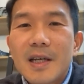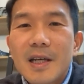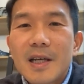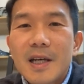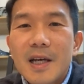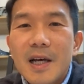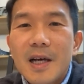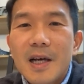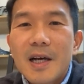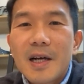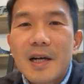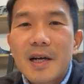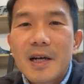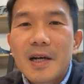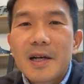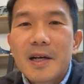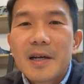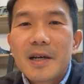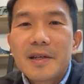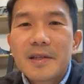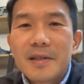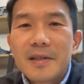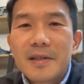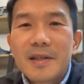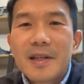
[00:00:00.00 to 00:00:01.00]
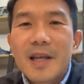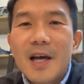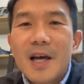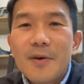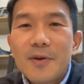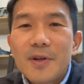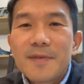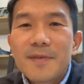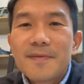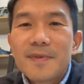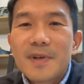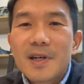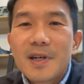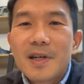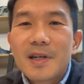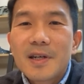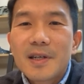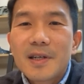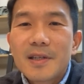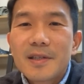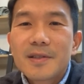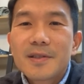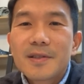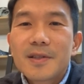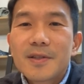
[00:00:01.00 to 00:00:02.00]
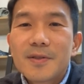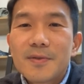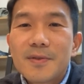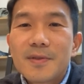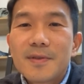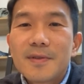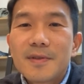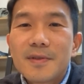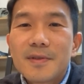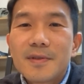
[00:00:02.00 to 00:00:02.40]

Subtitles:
I doubt if I could